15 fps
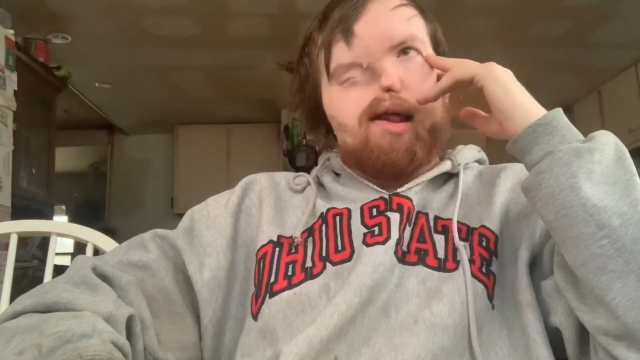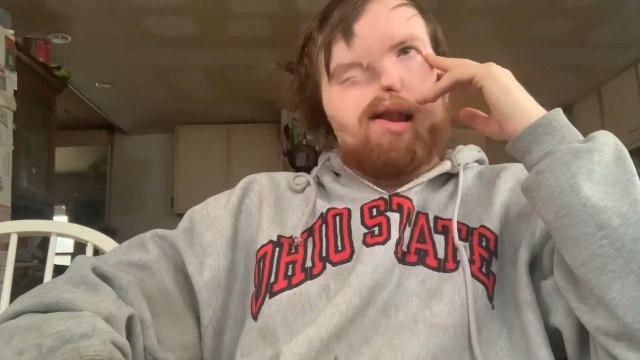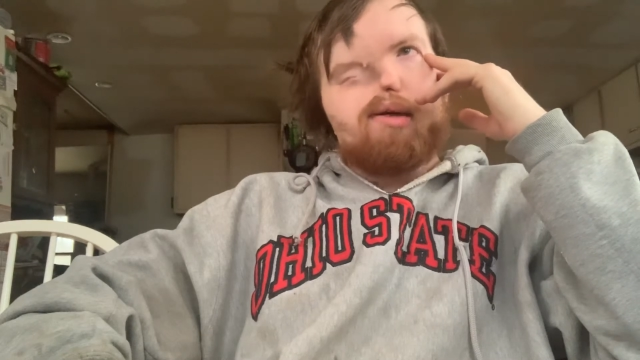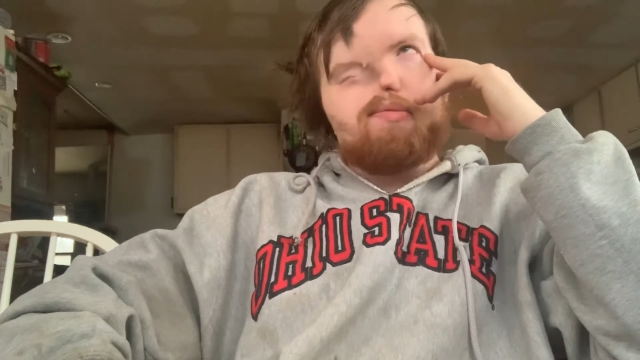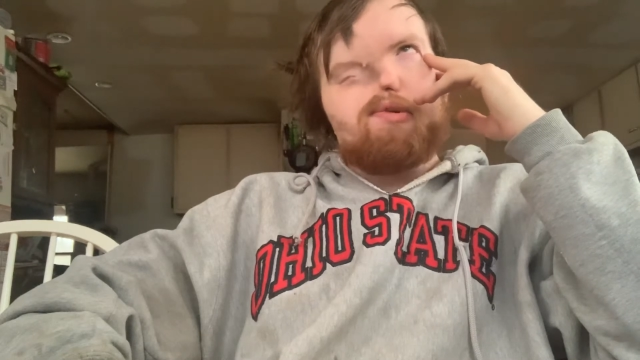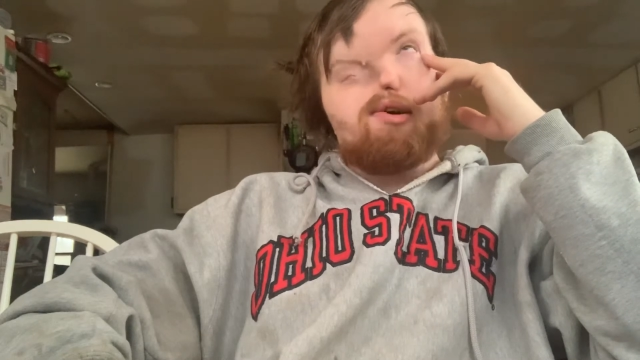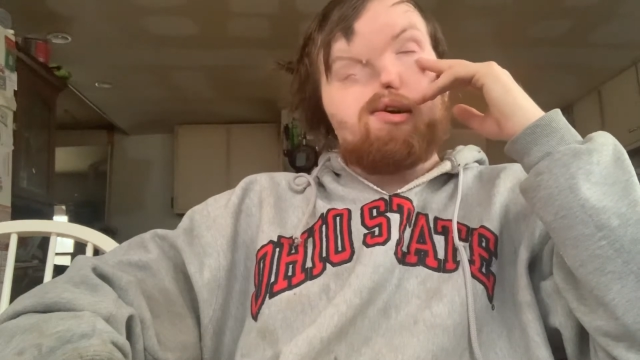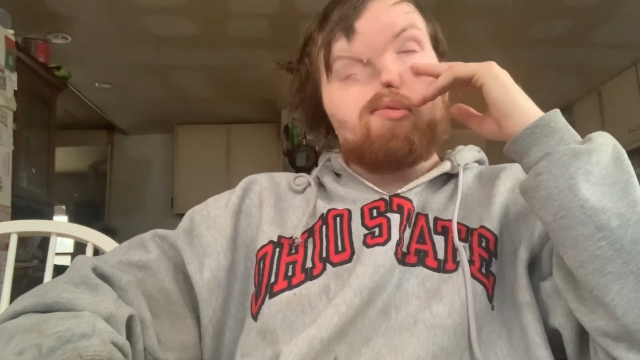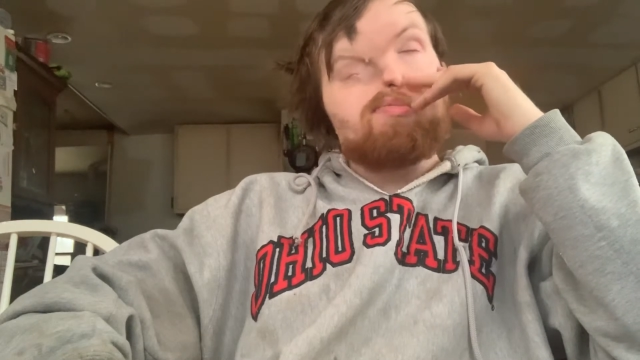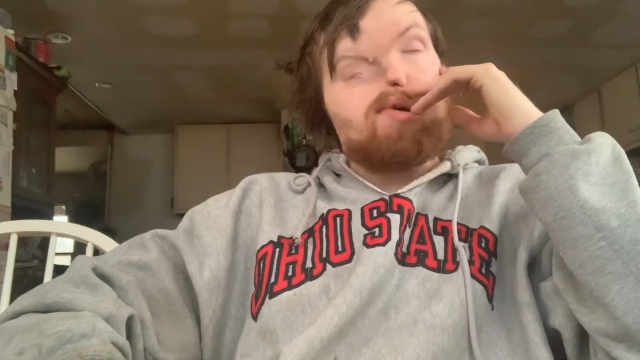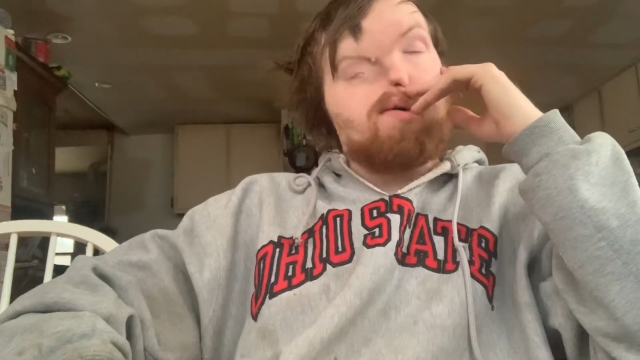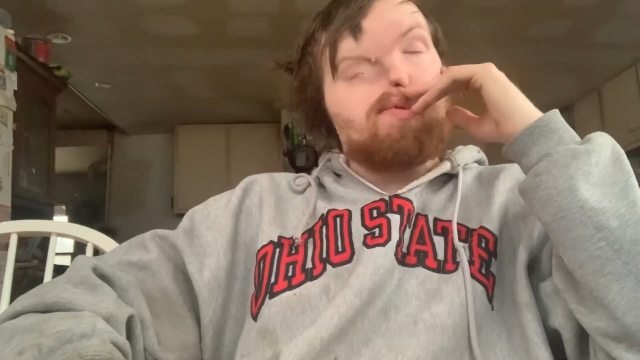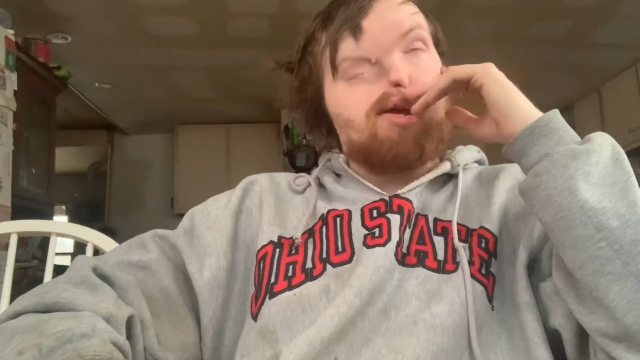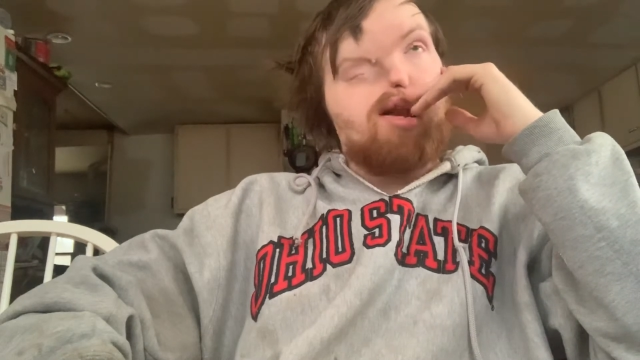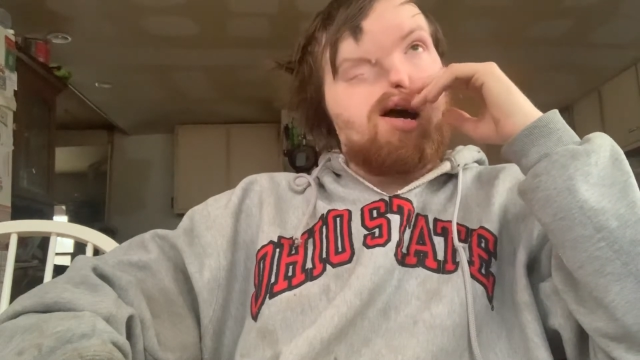anymore,
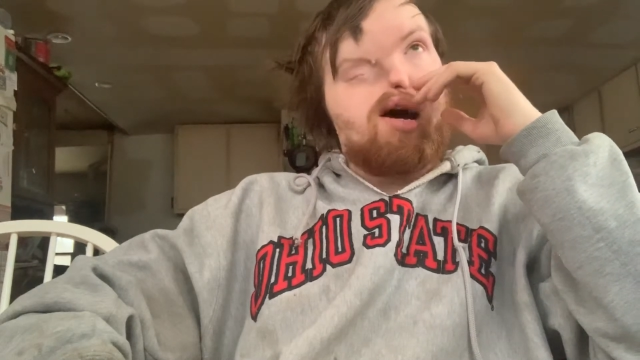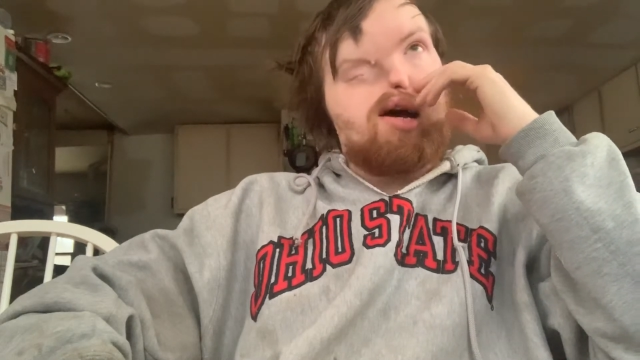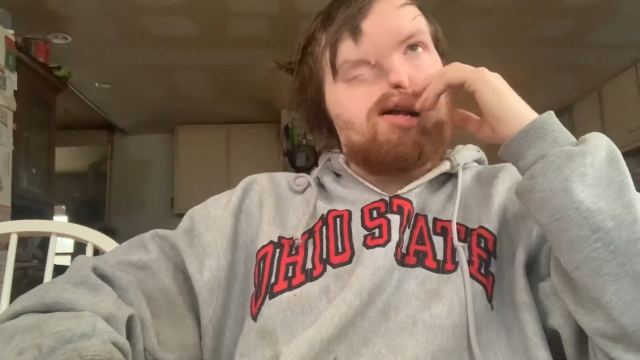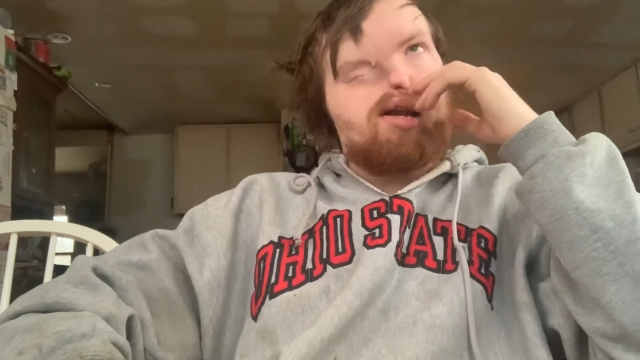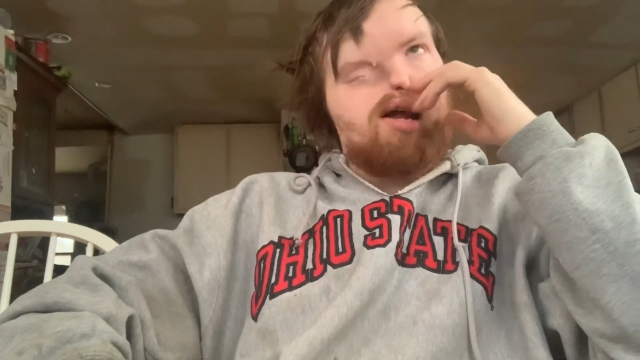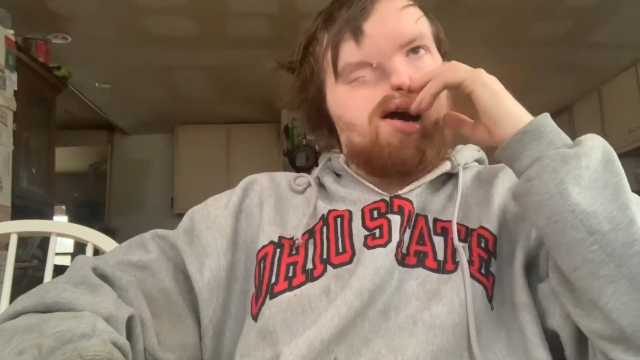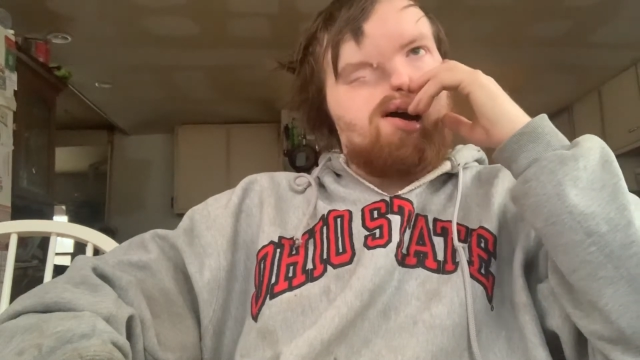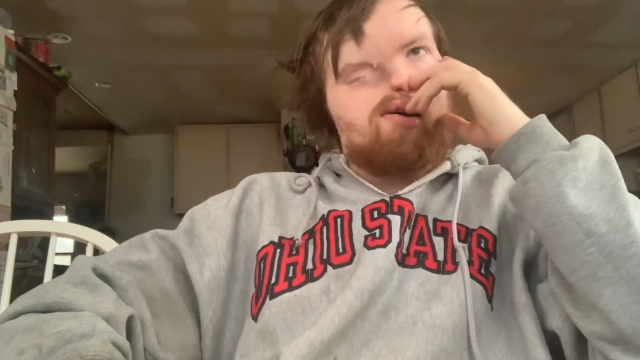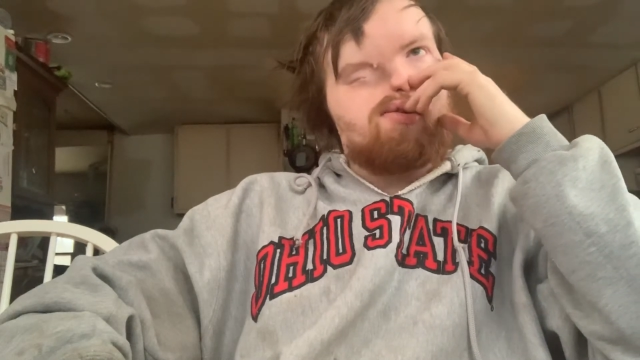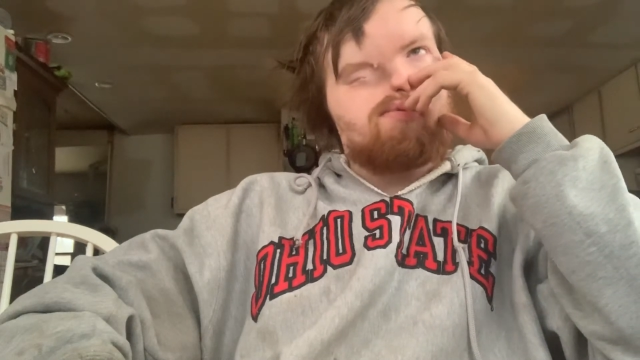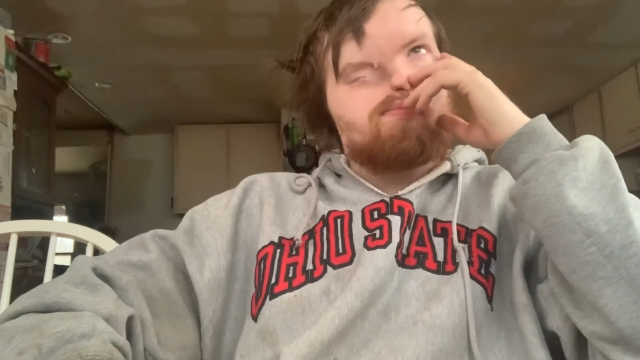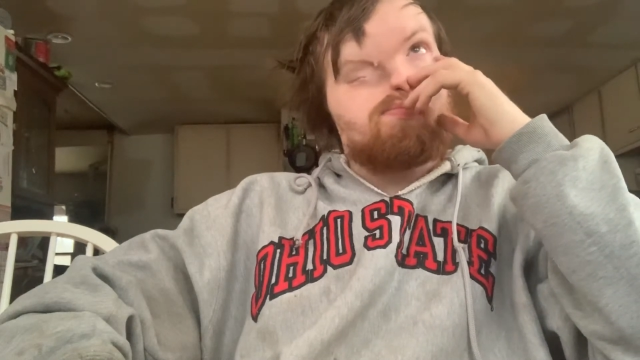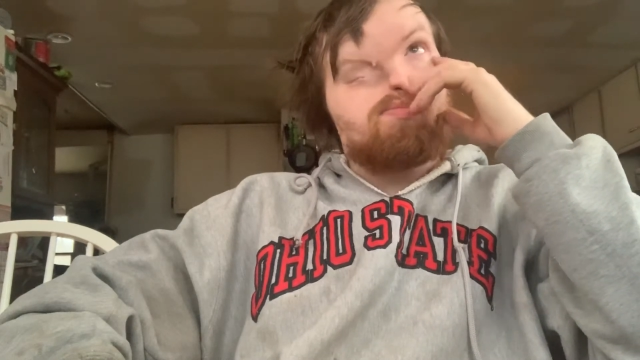probably not now.